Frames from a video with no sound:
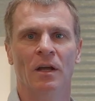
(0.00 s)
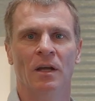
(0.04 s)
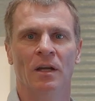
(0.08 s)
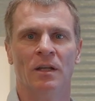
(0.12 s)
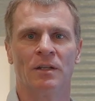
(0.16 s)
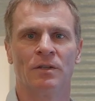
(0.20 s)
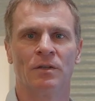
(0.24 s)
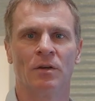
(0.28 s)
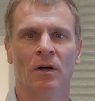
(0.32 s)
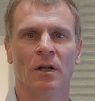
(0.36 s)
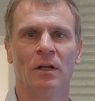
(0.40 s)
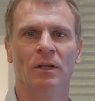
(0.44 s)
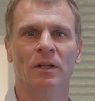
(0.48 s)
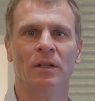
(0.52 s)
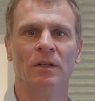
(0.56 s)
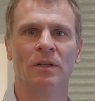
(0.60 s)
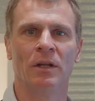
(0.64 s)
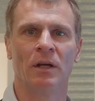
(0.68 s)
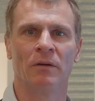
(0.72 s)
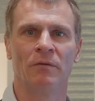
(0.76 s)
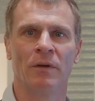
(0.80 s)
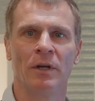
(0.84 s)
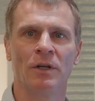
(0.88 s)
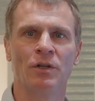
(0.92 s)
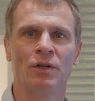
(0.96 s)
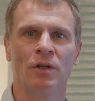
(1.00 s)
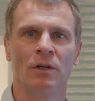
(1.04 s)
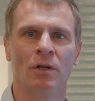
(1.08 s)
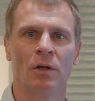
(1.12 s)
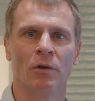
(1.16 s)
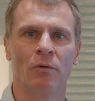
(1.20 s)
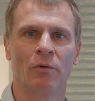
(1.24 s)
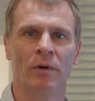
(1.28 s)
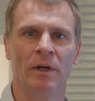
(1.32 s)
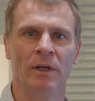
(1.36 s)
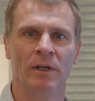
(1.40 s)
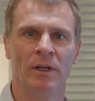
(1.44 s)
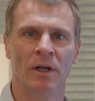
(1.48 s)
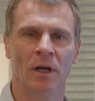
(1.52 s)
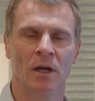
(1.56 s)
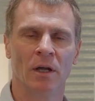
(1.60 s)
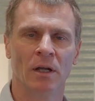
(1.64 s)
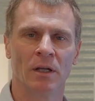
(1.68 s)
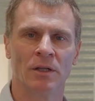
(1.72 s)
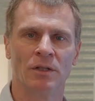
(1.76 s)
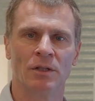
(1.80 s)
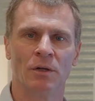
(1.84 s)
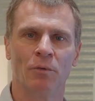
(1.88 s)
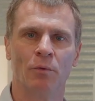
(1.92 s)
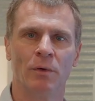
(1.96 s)
It's called interventional
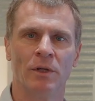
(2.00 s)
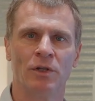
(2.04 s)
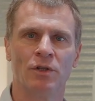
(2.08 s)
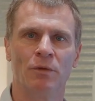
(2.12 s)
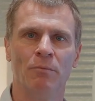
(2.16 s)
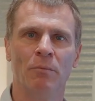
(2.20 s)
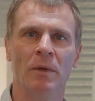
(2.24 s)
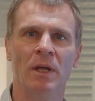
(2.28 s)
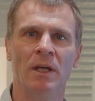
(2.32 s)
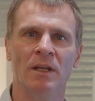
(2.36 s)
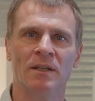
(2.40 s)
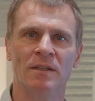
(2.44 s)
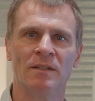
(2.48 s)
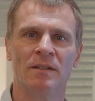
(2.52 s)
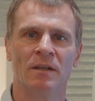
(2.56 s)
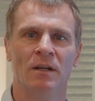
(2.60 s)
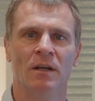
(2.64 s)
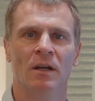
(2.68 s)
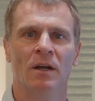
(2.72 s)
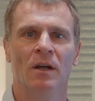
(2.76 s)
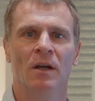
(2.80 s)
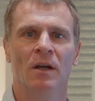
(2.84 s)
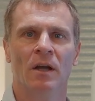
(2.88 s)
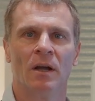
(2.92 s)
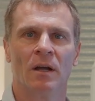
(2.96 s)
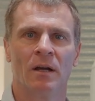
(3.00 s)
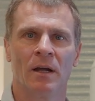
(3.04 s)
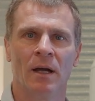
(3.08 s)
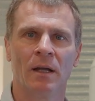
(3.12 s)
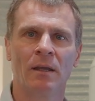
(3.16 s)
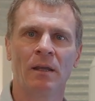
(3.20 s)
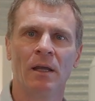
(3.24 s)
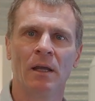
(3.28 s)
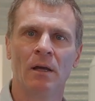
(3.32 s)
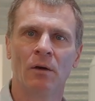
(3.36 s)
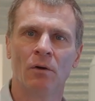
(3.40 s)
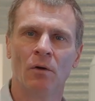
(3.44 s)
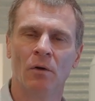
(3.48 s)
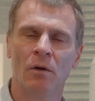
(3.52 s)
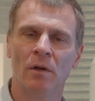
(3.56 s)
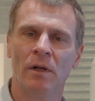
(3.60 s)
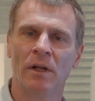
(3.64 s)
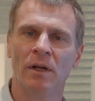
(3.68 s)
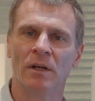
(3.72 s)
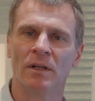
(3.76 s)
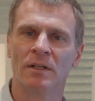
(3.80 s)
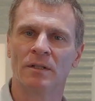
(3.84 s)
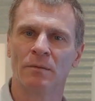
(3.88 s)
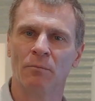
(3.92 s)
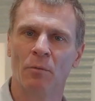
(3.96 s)
radiology, which means cutting
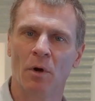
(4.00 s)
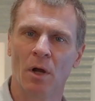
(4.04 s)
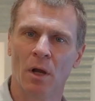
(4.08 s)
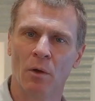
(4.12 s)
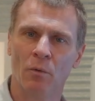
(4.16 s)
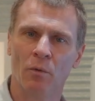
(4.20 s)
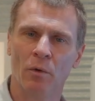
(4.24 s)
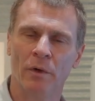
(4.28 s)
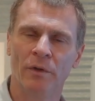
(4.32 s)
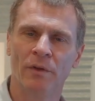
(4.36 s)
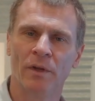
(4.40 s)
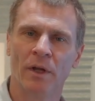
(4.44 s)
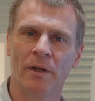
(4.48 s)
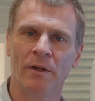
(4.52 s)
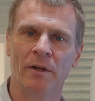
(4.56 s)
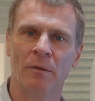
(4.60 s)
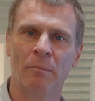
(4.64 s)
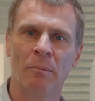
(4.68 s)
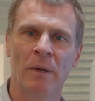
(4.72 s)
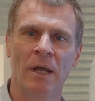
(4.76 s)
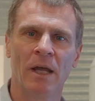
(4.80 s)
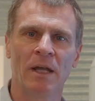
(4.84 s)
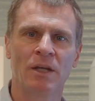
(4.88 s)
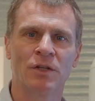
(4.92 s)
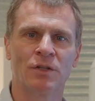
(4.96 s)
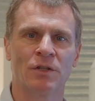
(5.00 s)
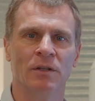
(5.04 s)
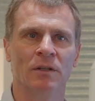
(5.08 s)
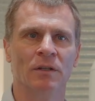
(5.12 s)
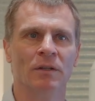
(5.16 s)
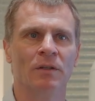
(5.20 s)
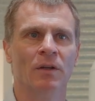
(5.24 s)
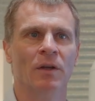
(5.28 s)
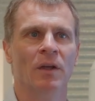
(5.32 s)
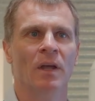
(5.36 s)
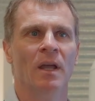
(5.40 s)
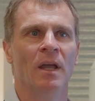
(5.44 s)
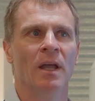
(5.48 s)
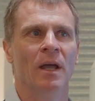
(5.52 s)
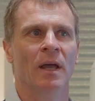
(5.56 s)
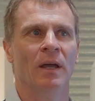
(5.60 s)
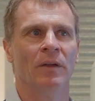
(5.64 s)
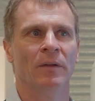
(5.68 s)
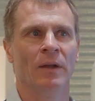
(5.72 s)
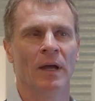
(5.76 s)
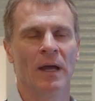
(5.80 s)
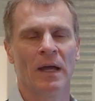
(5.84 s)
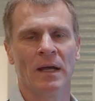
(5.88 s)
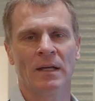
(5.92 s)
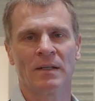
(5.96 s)
only a small wound on the patient
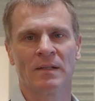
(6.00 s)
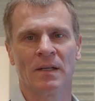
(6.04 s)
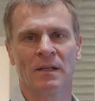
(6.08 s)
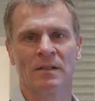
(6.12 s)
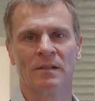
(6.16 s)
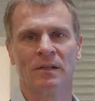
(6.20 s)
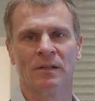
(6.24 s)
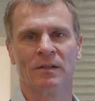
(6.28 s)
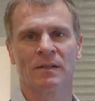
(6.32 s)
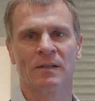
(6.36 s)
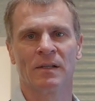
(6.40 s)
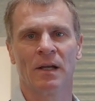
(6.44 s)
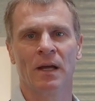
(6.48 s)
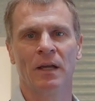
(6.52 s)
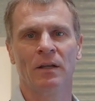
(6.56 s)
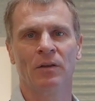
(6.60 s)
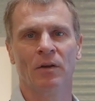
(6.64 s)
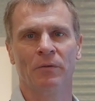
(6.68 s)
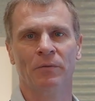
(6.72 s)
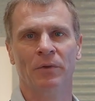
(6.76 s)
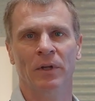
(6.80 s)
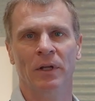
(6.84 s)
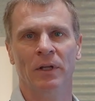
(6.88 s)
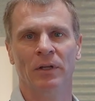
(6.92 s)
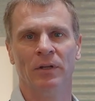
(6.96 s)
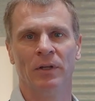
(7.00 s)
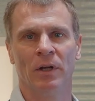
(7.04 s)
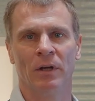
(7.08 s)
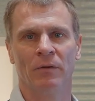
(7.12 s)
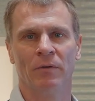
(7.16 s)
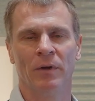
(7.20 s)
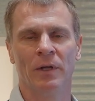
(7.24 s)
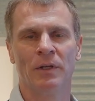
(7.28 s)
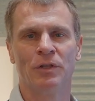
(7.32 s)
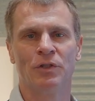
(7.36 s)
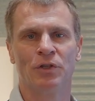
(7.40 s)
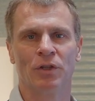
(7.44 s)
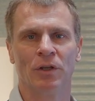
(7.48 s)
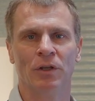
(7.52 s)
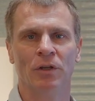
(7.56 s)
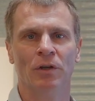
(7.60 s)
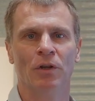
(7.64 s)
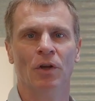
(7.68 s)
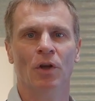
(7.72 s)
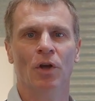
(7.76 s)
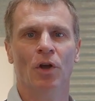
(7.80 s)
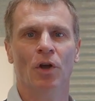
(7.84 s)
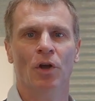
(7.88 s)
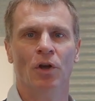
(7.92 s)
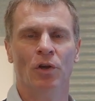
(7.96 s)
and access the site of the intervention
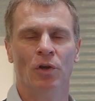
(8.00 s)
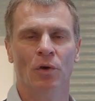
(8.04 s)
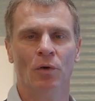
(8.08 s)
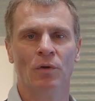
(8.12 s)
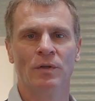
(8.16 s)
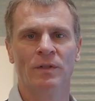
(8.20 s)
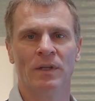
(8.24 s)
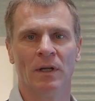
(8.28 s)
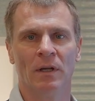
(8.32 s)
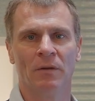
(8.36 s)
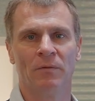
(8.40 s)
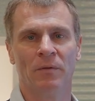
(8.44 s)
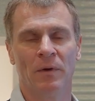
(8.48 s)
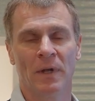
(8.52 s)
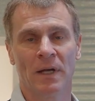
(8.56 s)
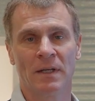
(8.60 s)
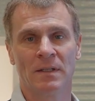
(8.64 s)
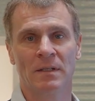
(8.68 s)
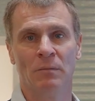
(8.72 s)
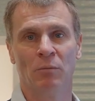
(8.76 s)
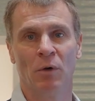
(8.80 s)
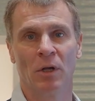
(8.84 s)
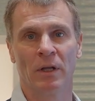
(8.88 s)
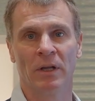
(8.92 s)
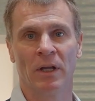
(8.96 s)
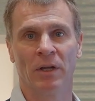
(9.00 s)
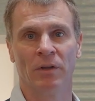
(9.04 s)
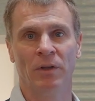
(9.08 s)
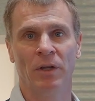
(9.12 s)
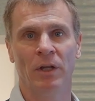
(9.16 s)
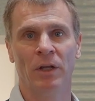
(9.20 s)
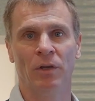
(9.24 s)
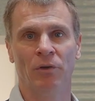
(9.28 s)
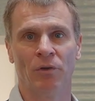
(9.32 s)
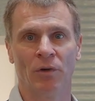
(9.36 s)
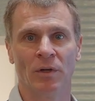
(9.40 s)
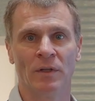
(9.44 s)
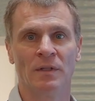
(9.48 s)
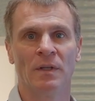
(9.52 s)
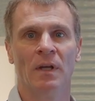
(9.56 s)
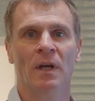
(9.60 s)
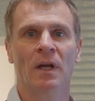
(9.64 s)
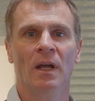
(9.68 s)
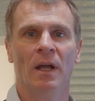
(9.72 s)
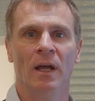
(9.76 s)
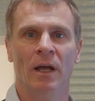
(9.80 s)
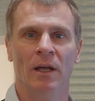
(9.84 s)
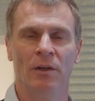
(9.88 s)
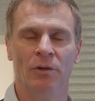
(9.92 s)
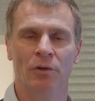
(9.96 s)
using flexible catheters
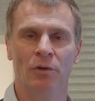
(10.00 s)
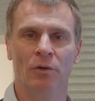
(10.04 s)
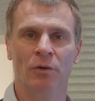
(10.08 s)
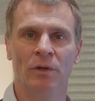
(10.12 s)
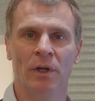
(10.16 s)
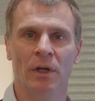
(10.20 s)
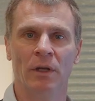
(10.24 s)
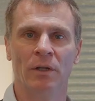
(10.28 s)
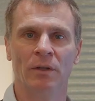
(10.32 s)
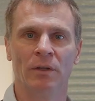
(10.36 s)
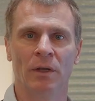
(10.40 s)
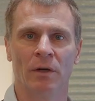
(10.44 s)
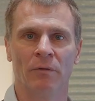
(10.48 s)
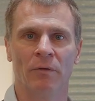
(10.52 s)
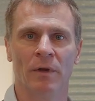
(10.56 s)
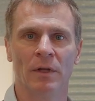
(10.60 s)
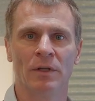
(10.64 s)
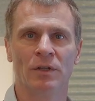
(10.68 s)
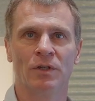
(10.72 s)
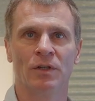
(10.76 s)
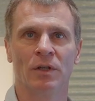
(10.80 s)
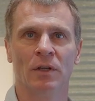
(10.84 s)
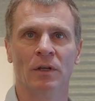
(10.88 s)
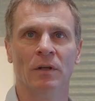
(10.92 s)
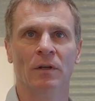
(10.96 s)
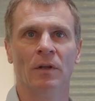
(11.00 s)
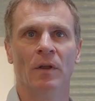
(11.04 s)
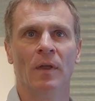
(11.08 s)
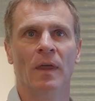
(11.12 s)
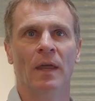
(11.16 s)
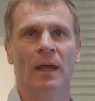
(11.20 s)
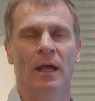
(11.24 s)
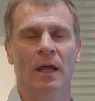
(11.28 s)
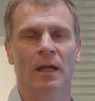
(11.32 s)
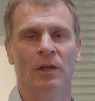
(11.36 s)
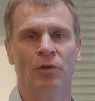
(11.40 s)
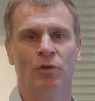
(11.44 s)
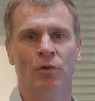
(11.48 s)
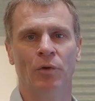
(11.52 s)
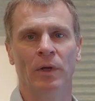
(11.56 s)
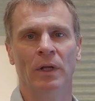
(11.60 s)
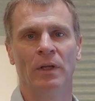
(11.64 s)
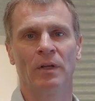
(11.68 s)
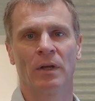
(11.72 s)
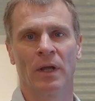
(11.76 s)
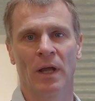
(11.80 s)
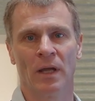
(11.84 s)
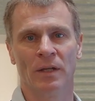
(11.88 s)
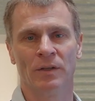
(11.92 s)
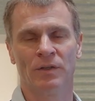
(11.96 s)
and do the intervention and
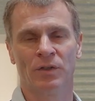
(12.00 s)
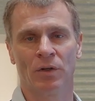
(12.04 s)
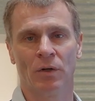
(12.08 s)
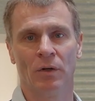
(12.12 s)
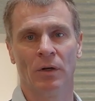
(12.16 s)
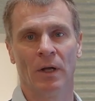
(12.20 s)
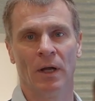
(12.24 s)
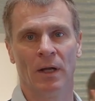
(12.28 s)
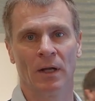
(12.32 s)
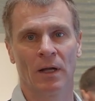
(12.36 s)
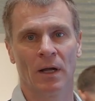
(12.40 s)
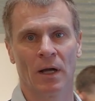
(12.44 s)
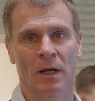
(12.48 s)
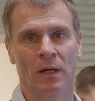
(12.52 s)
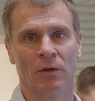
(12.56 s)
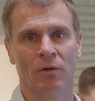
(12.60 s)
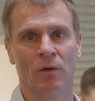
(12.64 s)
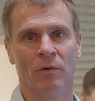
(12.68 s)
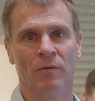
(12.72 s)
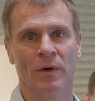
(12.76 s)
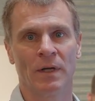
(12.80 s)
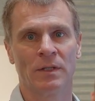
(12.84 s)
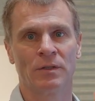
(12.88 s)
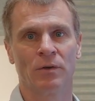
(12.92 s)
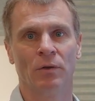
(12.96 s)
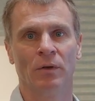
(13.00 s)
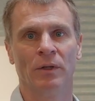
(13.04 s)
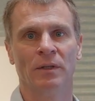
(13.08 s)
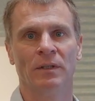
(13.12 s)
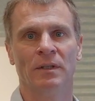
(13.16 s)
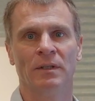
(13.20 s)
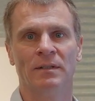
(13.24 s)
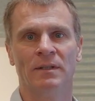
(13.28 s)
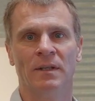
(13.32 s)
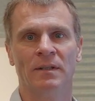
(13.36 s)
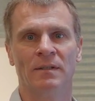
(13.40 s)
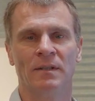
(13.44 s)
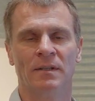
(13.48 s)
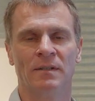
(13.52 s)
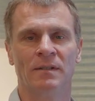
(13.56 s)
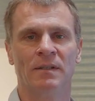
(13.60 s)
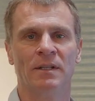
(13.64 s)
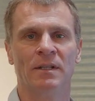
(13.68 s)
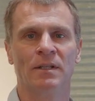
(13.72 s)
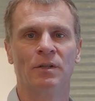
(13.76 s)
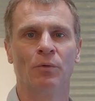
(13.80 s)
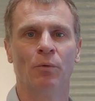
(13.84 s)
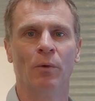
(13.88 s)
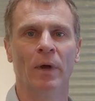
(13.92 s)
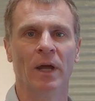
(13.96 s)
treat cancer and cardiovascular diseases
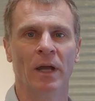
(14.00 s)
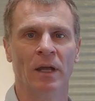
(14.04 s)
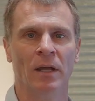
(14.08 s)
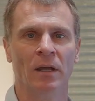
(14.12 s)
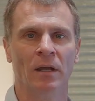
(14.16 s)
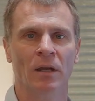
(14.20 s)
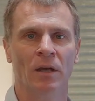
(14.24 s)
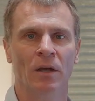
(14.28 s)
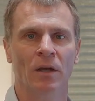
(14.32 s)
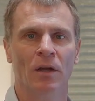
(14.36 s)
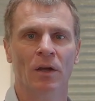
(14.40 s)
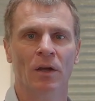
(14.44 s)
this way.